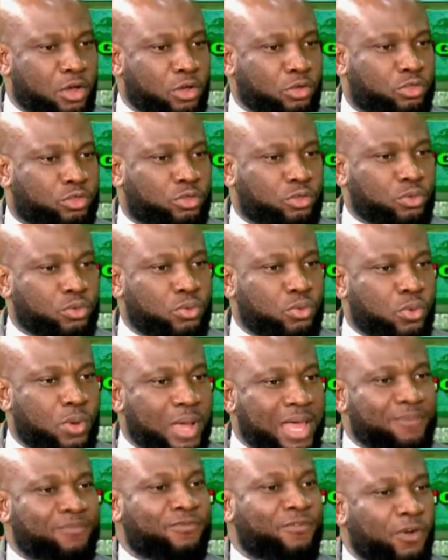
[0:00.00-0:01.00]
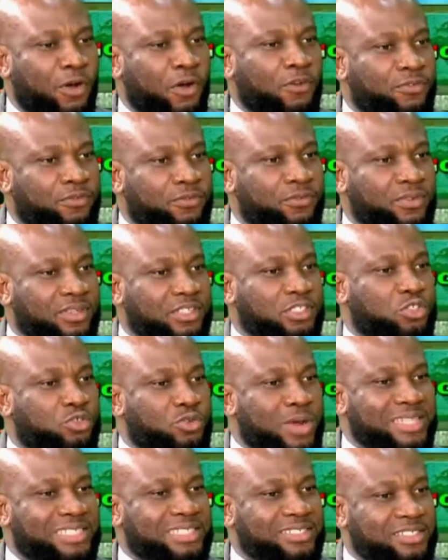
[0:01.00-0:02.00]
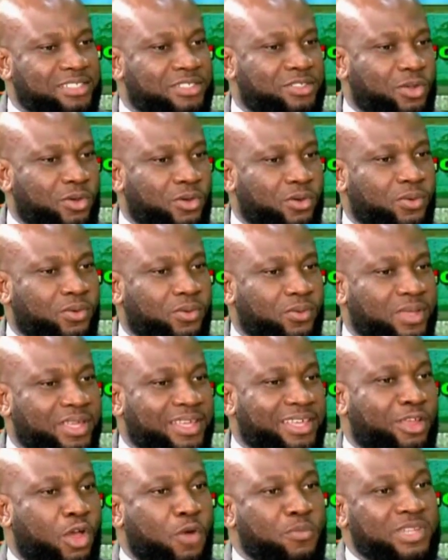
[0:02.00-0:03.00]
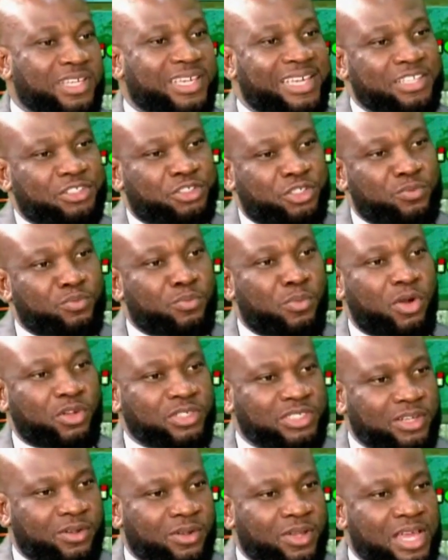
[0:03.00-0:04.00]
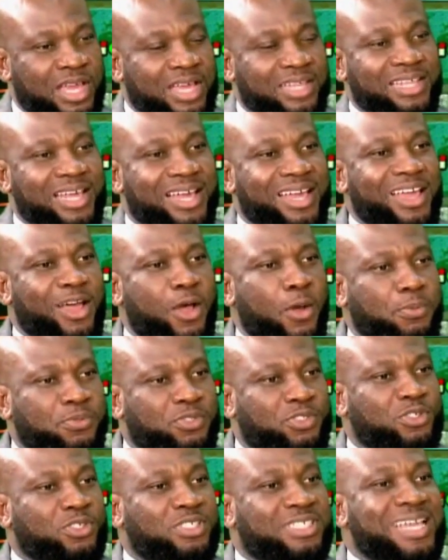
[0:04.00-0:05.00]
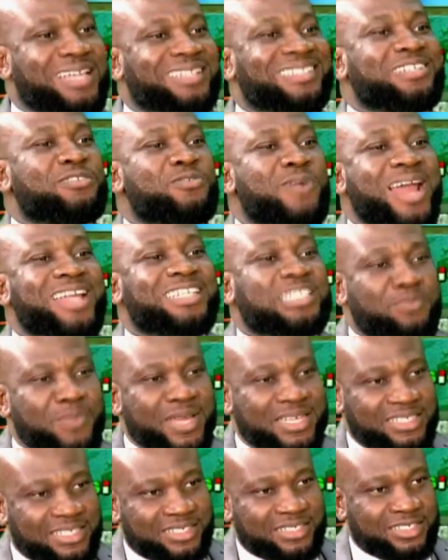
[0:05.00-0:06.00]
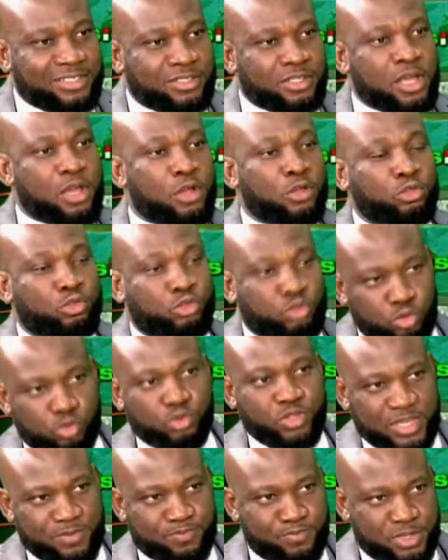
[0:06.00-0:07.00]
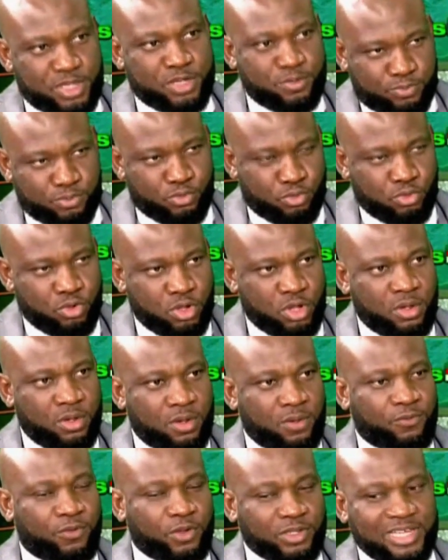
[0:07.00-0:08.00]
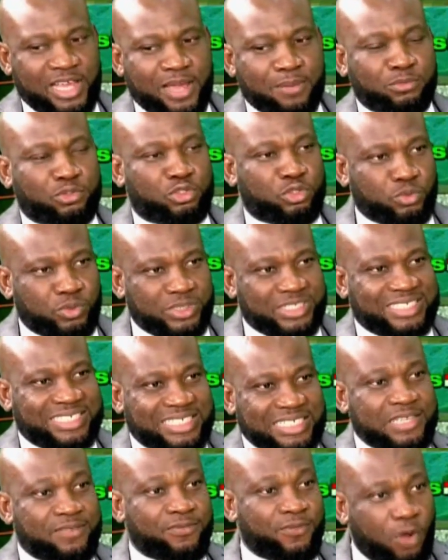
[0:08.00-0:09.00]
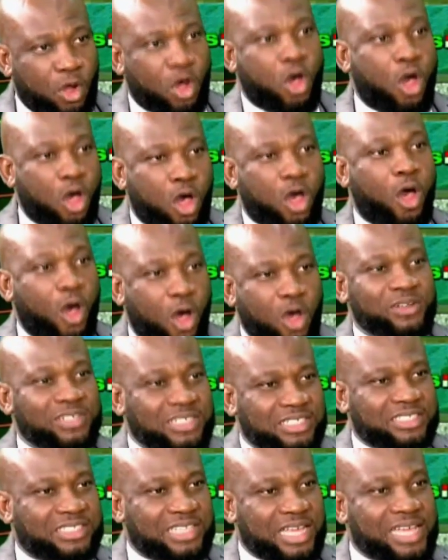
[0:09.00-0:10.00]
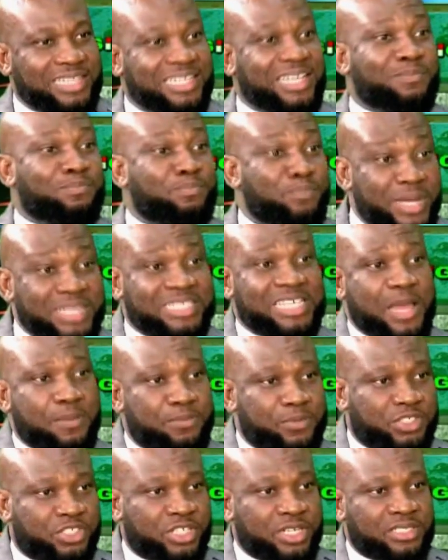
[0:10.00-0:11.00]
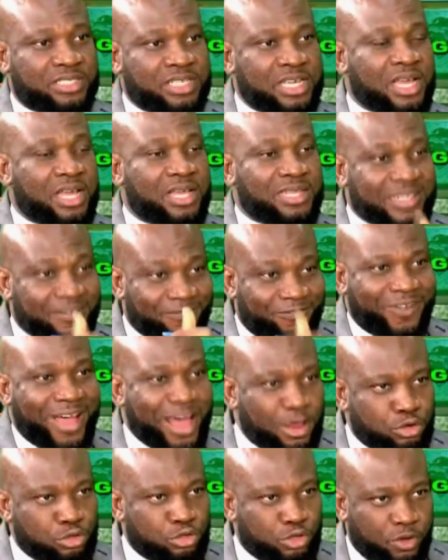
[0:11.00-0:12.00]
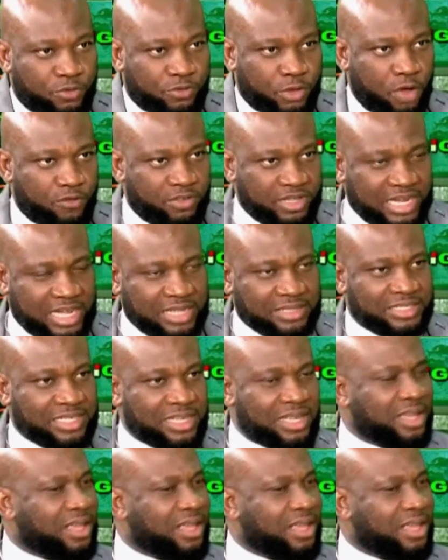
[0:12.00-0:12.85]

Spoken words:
to evolve strategies or a communication model that helps to send the right messages to the people for them to receive, understand, and better appreciate the value of governance.